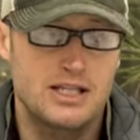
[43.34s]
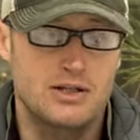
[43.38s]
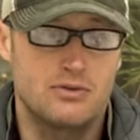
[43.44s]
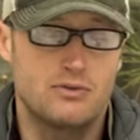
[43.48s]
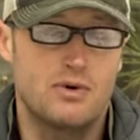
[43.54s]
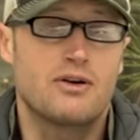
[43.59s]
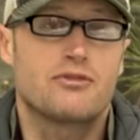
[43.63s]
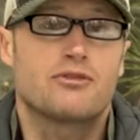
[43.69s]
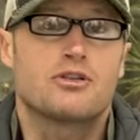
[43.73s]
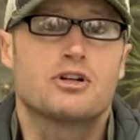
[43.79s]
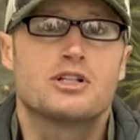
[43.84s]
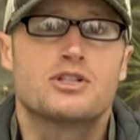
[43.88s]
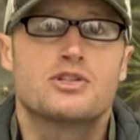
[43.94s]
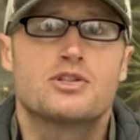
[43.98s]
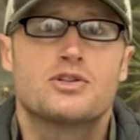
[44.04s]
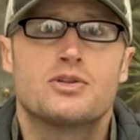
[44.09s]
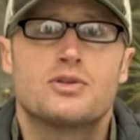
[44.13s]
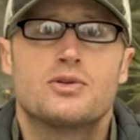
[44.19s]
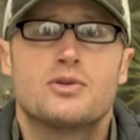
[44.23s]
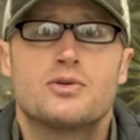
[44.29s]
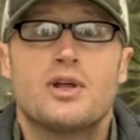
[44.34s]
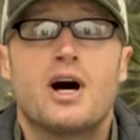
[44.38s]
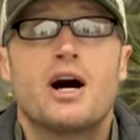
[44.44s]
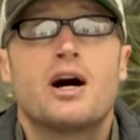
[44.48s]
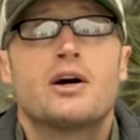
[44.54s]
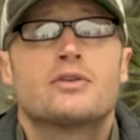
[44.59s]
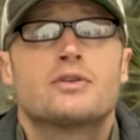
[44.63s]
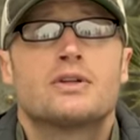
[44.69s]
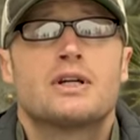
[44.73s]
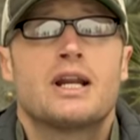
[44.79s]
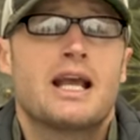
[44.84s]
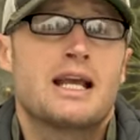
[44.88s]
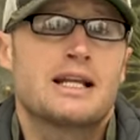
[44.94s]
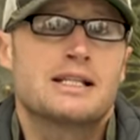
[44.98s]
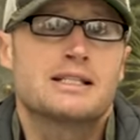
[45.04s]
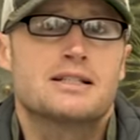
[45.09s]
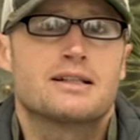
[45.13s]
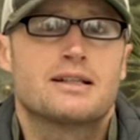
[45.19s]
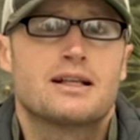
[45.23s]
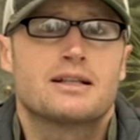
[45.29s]
It's in reference to the 100
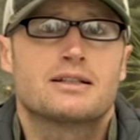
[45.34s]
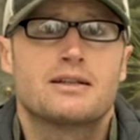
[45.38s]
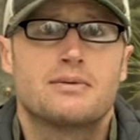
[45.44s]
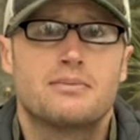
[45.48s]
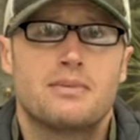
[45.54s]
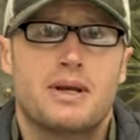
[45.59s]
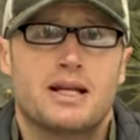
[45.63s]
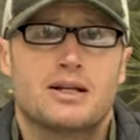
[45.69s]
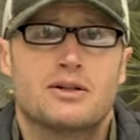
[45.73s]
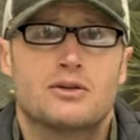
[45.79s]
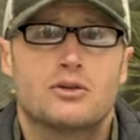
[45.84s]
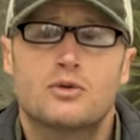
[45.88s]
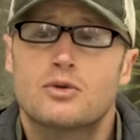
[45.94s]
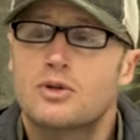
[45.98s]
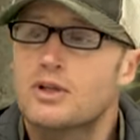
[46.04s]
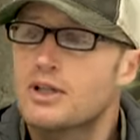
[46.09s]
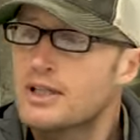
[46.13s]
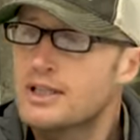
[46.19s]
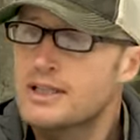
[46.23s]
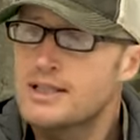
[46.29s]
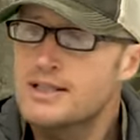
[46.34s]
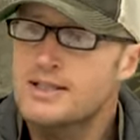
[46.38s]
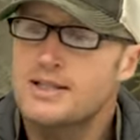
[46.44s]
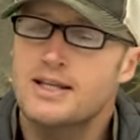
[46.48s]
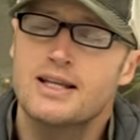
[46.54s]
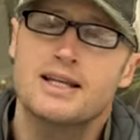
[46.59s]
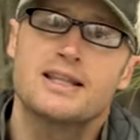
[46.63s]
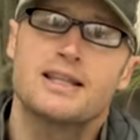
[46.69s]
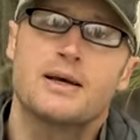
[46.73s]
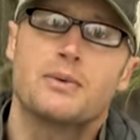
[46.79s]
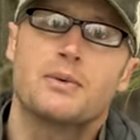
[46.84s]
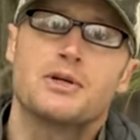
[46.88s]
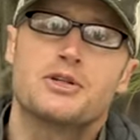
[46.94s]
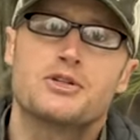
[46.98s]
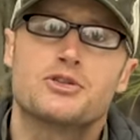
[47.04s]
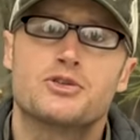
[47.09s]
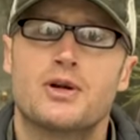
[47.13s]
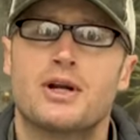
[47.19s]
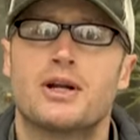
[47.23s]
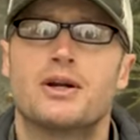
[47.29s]
hand-selected Mandalorians that
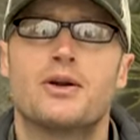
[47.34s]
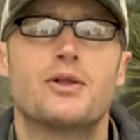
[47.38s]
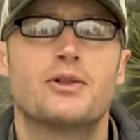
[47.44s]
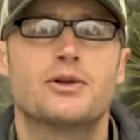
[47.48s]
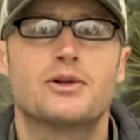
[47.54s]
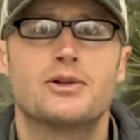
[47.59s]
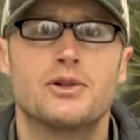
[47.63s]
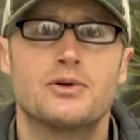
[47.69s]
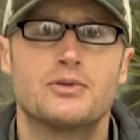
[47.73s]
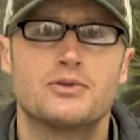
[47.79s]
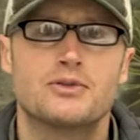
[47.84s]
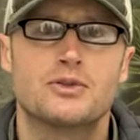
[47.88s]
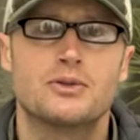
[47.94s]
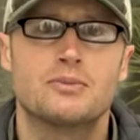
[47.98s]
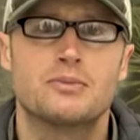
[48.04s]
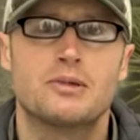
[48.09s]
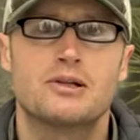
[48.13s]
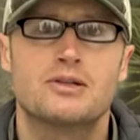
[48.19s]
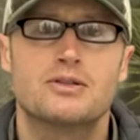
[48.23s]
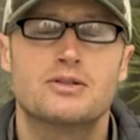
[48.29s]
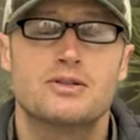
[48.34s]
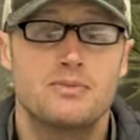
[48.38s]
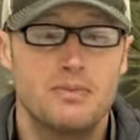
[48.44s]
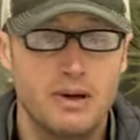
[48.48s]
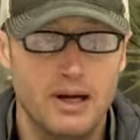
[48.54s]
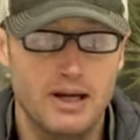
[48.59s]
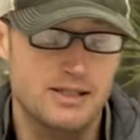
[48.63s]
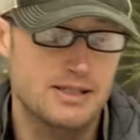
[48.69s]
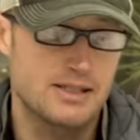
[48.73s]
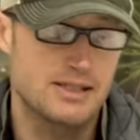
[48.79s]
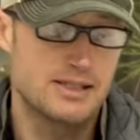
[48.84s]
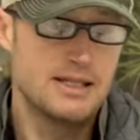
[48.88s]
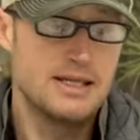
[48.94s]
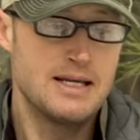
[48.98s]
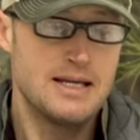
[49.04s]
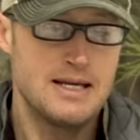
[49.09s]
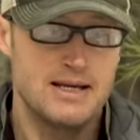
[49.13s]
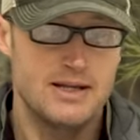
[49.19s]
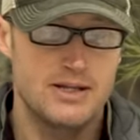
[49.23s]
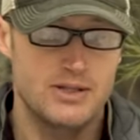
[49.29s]
went to train all the clone troopers. But
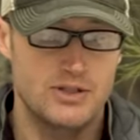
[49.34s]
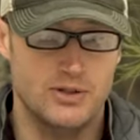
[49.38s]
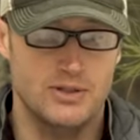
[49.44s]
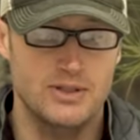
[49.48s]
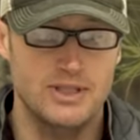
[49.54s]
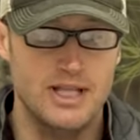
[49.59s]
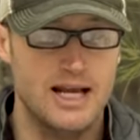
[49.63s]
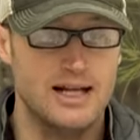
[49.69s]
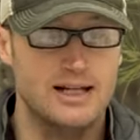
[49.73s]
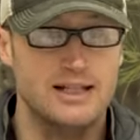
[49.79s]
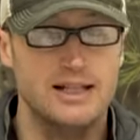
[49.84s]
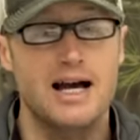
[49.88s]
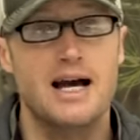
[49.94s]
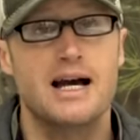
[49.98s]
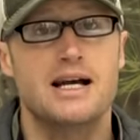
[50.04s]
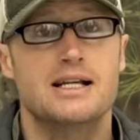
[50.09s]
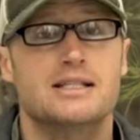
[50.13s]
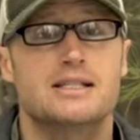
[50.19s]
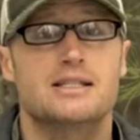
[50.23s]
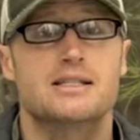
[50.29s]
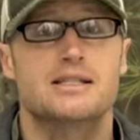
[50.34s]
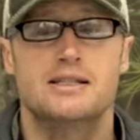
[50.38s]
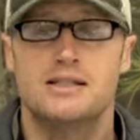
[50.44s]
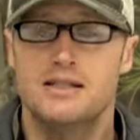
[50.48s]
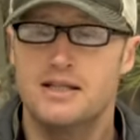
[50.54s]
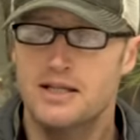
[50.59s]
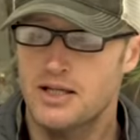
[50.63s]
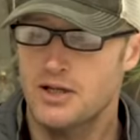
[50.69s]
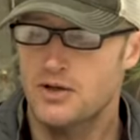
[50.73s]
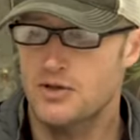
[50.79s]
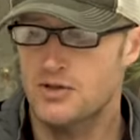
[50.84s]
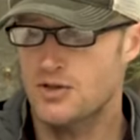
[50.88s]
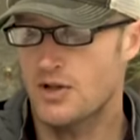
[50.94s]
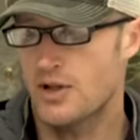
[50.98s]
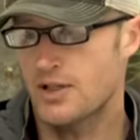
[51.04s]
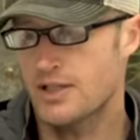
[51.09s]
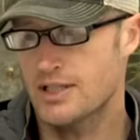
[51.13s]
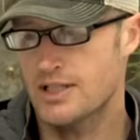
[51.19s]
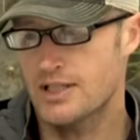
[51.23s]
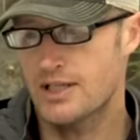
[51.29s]
during that class, here's
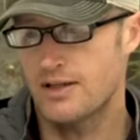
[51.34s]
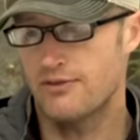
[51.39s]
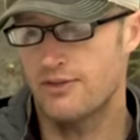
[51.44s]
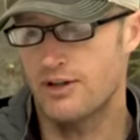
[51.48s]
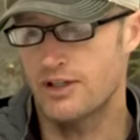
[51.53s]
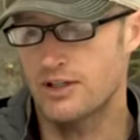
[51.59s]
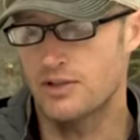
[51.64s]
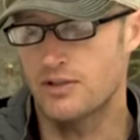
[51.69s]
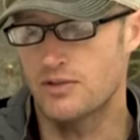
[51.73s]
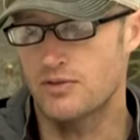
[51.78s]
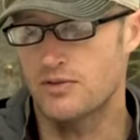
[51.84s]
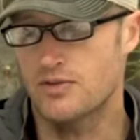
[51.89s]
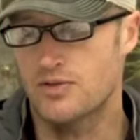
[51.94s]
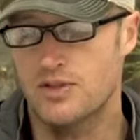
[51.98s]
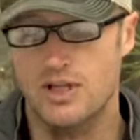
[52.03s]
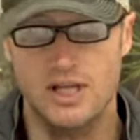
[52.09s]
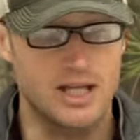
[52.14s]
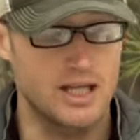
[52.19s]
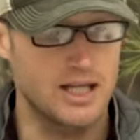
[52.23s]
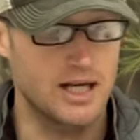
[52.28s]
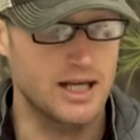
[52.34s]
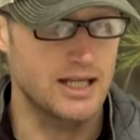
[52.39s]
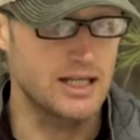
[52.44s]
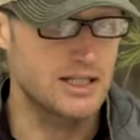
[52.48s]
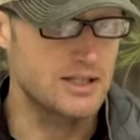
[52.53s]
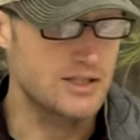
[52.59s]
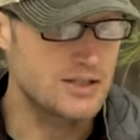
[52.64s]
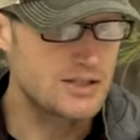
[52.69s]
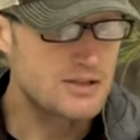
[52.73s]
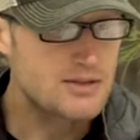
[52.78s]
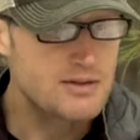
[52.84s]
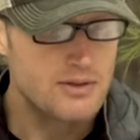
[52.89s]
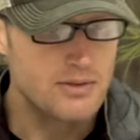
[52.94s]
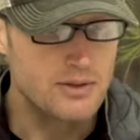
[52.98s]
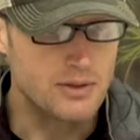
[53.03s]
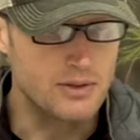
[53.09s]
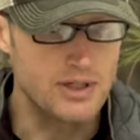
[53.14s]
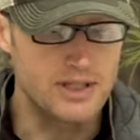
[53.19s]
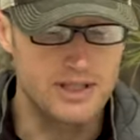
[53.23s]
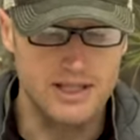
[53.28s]
all the stuff I used. And I guess
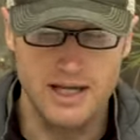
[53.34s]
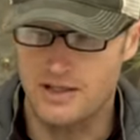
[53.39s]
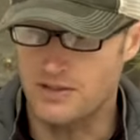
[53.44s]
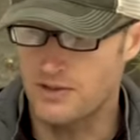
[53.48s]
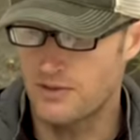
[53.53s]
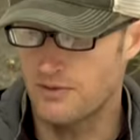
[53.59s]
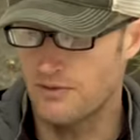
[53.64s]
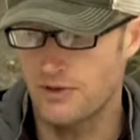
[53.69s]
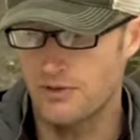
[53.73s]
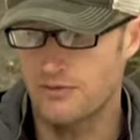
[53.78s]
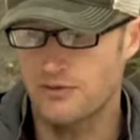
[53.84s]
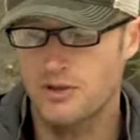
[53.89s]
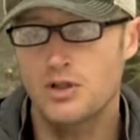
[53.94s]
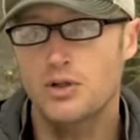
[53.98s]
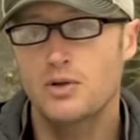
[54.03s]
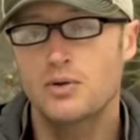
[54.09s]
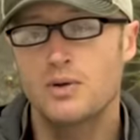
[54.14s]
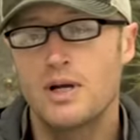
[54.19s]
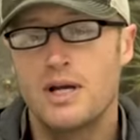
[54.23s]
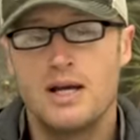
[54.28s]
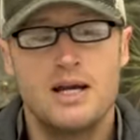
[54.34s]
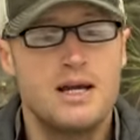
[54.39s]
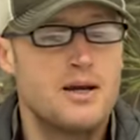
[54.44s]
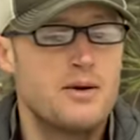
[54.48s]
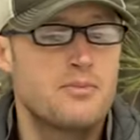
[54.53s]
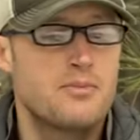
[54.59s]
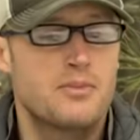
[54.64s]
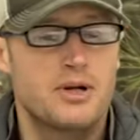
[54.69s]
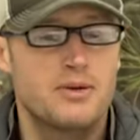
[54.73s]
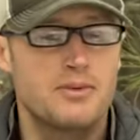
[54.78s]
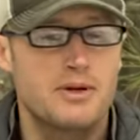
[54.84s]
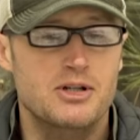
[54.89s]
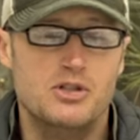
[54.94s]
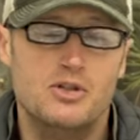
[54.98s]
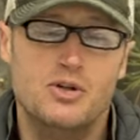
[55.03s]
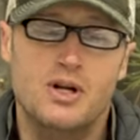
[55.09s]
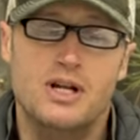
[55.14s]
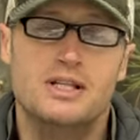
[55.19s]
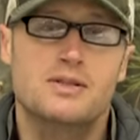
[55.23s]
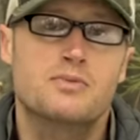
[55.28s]
30,000 foot view, pretty
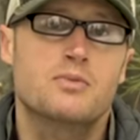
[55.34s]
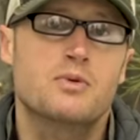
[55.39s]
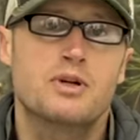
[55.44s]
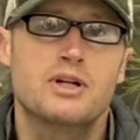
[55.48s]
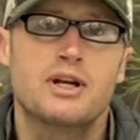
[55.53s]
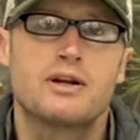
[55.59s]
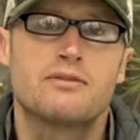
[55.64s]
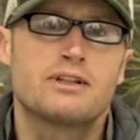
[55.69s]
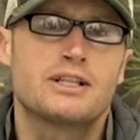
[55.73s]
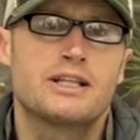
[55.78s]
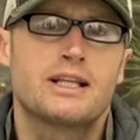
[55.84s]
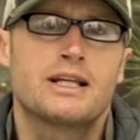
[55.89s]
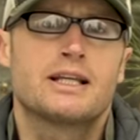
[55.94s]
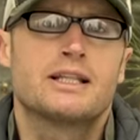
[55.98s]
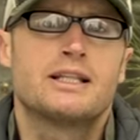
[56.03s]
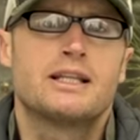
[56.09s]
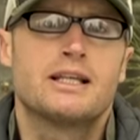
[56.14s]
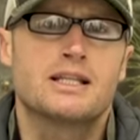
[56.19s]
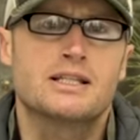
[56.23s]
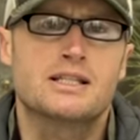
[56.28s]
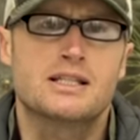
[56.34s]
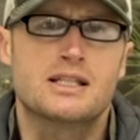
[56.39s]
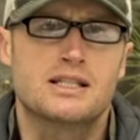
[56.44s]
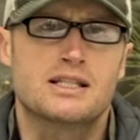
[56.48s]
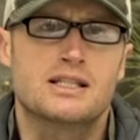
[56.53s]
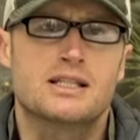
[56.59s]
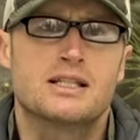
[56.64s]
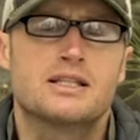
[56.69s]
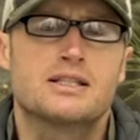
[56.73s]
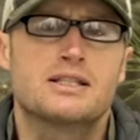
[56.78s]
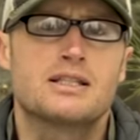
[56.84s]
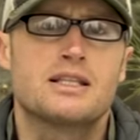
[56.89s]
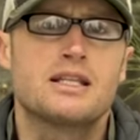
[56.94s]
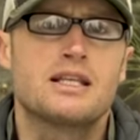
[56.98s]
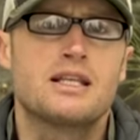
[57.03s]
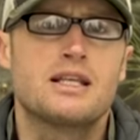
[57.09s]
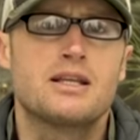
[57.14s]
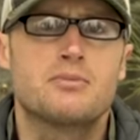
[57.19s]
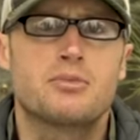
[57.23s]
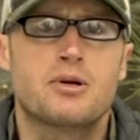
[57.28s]
much transported everything in this. This is
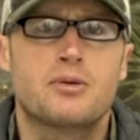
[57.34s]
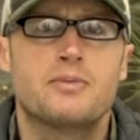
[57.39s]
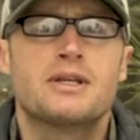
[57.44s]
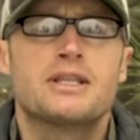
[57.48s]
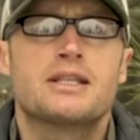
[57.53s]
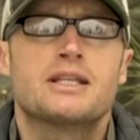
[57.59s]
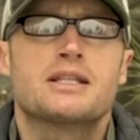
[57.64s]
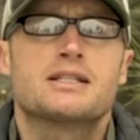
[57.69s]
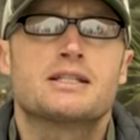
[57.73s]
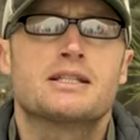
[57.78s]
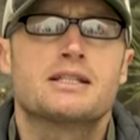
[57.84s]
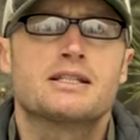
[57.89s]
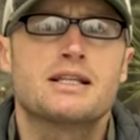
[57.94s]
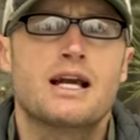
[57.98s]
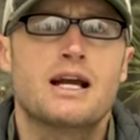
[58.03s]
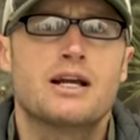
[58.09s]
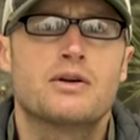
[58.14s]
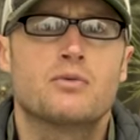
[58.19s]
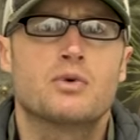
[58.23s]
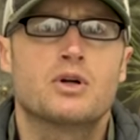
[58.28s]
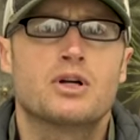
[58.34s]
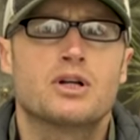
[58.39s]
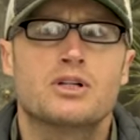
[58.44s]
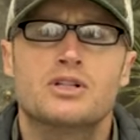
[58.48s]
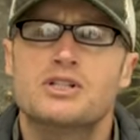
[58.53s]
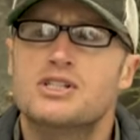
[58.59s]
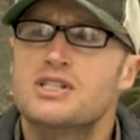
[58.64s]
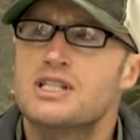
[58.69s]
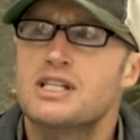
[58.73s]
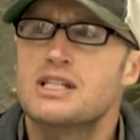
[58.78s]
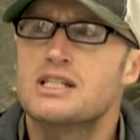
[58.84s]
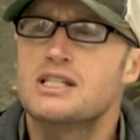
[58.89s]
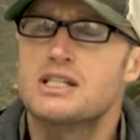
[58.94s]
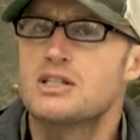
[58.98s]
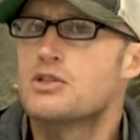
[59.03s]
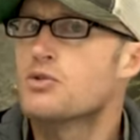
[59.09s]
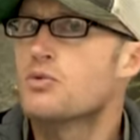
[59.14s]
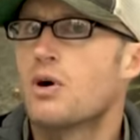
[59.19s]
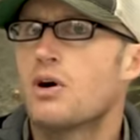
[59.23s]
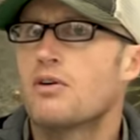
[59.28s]
the Prometheus Design Works
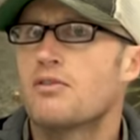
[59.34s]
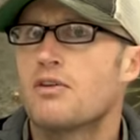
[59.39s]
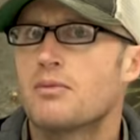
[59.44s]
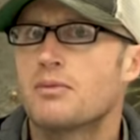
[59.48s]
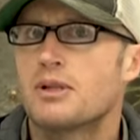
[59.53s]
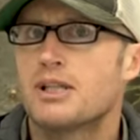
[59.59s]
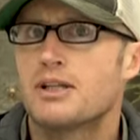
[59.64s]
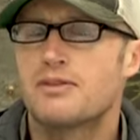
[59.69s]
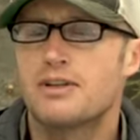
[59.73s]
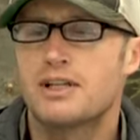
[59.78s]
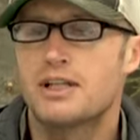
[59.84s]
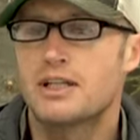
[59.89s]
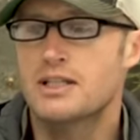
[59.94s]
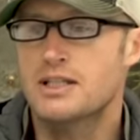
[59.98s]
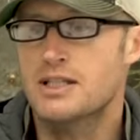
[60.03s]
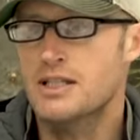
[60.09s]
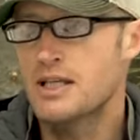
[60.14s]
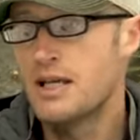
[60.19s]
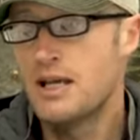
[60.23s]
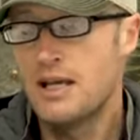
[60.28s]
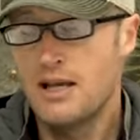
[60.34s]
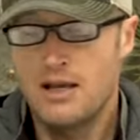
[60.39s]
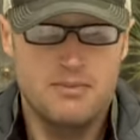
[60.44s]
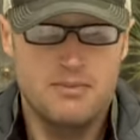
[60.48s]
CC12, I believe it is.